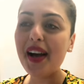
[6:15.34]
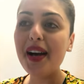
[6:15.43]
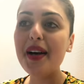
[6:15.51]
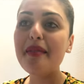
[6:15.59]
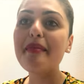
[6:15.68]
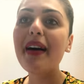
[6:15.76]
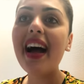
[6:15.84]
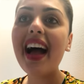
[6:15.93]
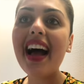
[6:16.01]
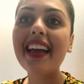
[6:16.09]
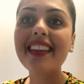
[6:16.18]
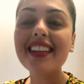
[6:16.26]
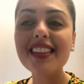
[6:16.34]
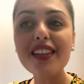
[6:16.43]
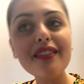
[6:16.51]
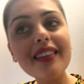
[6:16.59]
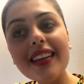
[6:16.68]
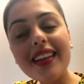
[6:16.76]
And that's
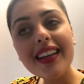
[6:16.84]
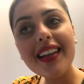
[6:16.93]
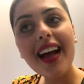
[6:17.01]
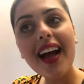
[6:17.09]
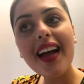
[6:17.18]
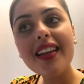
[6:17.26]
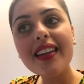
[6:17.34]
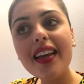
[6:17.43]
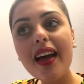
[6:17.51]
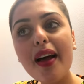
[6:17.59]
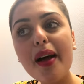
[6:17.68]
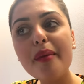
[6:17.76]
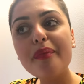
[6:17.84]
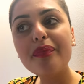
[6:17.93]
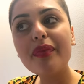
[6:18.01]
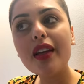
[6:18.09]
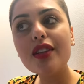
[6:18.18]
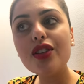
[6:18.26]
it really. And
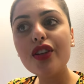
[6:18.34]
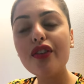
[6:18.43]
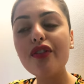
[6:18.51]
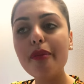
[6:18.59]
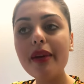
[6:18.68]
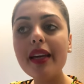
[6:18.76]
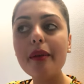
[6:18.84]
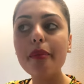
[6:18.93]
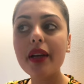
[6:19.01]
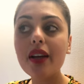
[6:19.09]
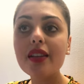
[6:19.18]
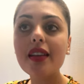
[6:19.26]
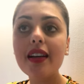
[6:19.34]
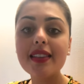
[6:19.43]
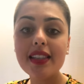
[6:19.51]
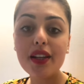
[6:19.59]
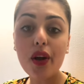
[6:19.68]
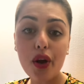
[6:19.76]
so for me, because I
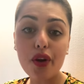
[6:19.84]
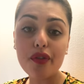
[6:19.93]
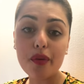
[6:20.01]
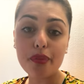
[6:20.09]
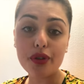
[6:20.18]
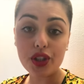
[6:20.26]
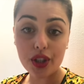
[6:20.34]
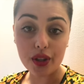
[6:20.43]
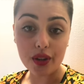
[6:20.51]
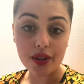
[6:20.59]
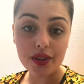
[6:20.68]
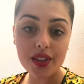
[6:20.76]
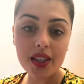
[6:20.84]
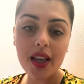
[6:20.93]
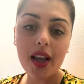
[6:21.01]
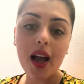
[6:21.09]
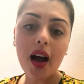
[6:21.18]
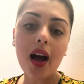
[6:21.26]
did overproduce,
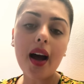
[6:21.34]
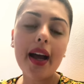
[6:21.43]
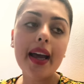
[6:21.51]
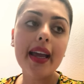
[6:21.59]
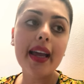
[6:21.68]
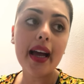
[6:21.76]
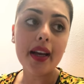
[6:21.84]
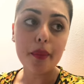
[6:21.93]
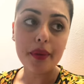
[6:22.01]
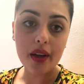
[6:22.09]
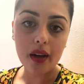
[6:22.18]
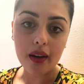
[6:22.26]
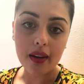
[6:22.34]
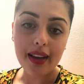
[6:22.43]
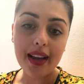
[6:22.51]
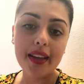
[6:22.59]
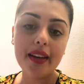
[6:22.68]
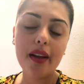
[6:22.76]
and I'm
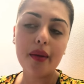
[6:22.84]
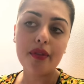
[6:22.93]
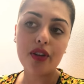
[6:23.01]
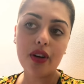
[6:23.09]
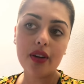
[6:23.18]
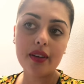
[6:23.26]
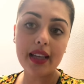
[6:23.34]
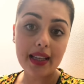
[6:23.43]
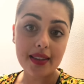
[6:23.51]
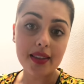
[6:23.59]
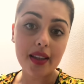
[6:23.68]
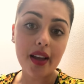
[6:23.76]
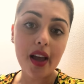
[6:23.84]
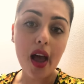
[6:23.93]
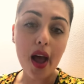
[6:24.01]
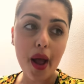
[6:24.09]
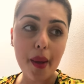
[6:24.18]
young and I've got cancer,